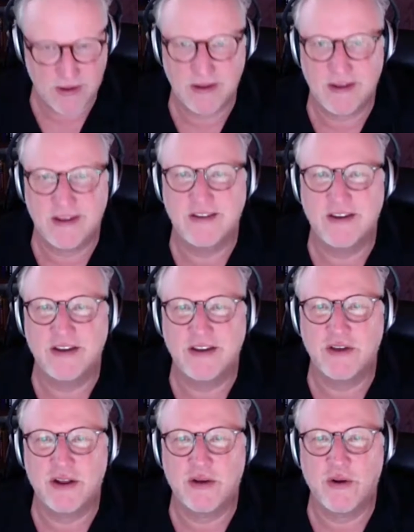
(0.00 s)
She gets
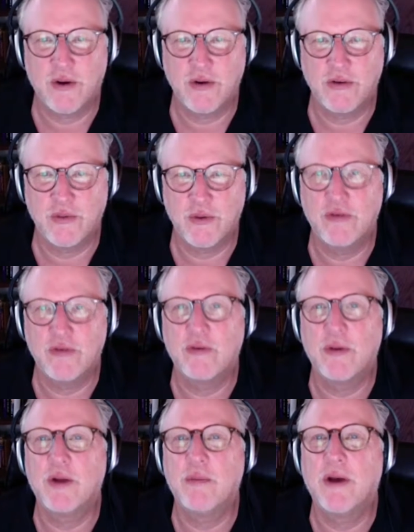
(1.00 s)
out of the car and she runs for
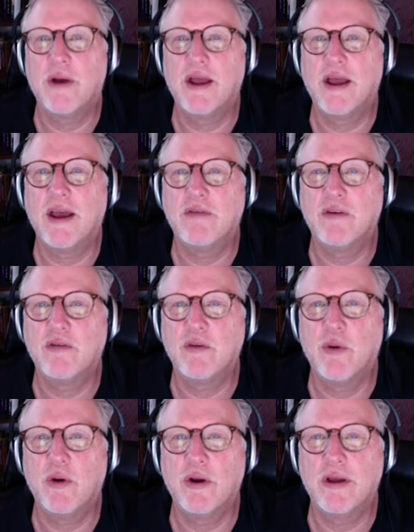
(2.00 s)
about 1.5 miles every
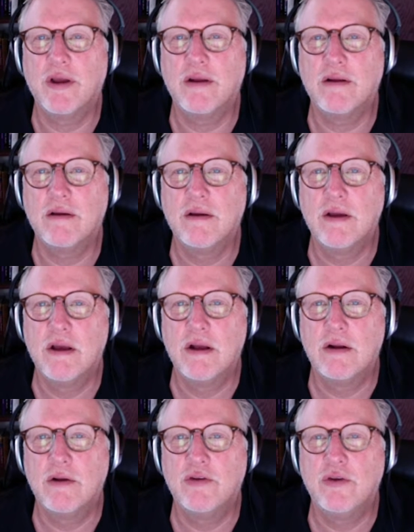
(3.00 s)
morning, and
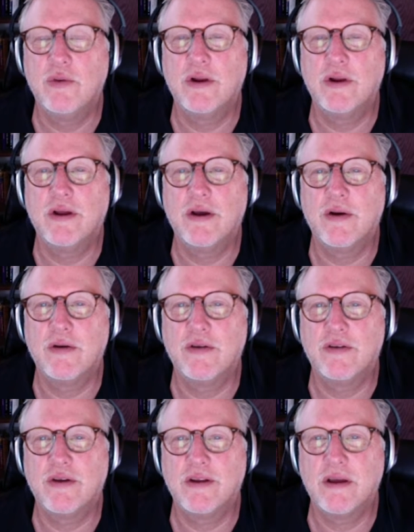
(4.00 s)
Lucy wanted to go, and
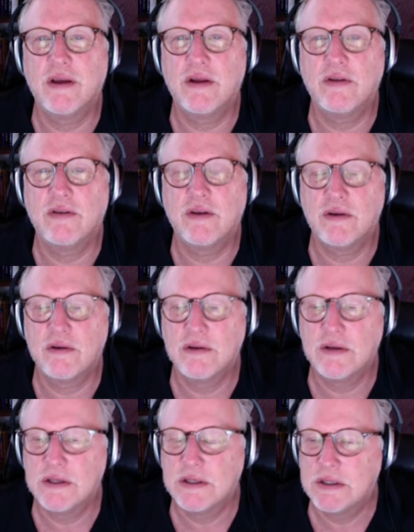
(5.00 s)
so I did. And so
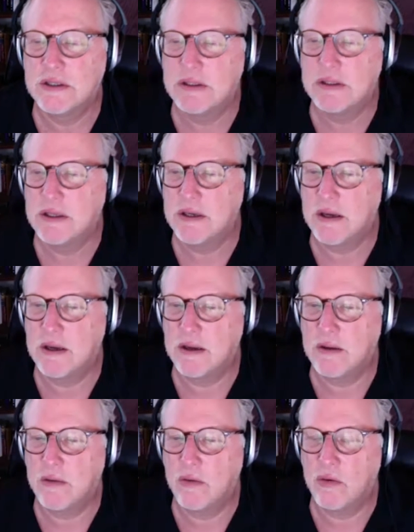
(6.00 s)

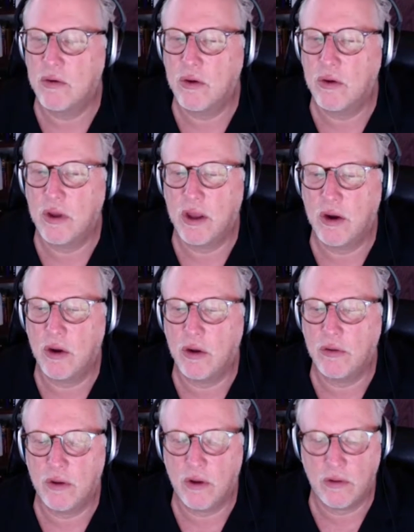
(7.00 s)
and
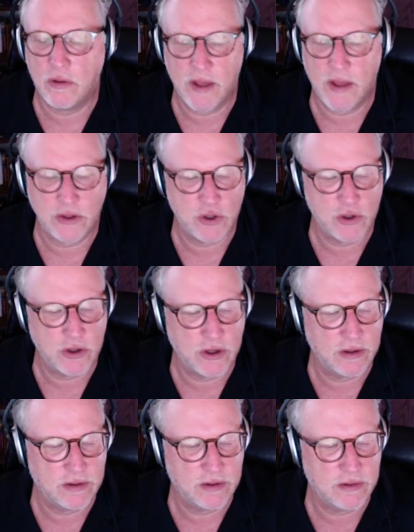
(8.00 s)
on that
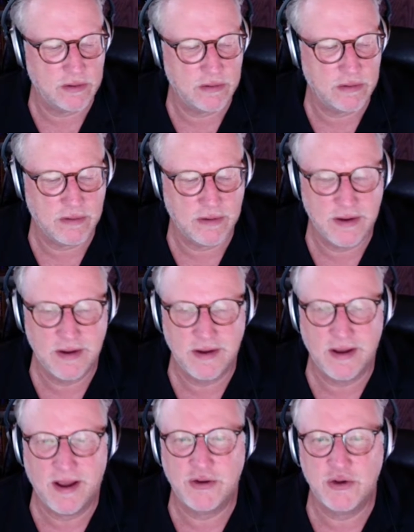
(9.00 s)
journey to
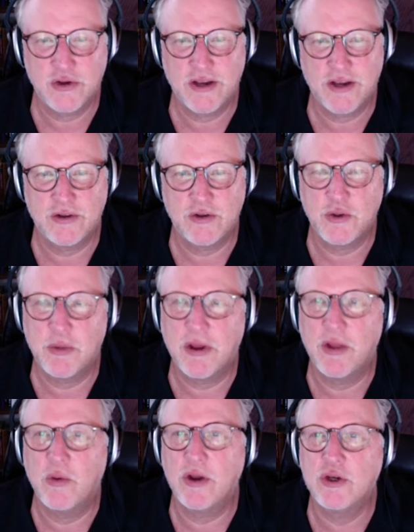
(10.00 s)
exercise Lucy, by
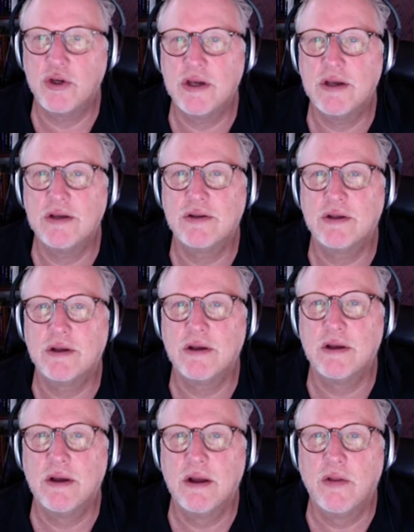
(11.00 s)
the way, she is the
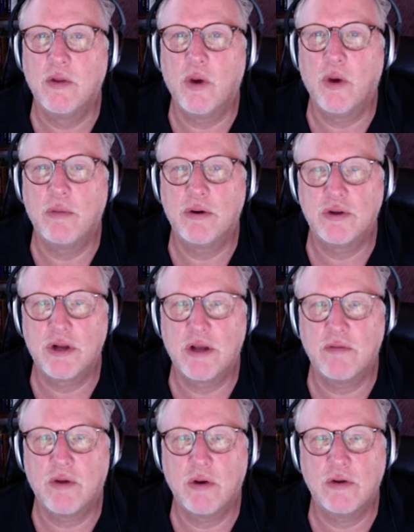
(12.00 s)
one person
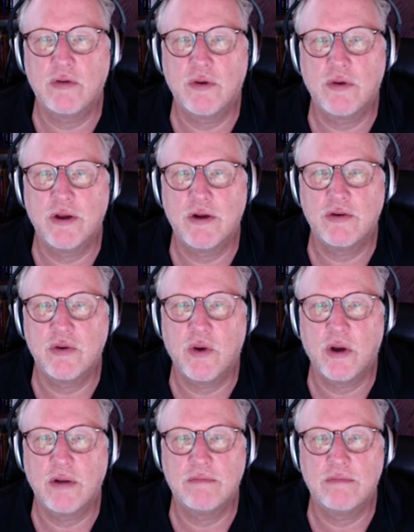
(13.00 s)
I've coached for years who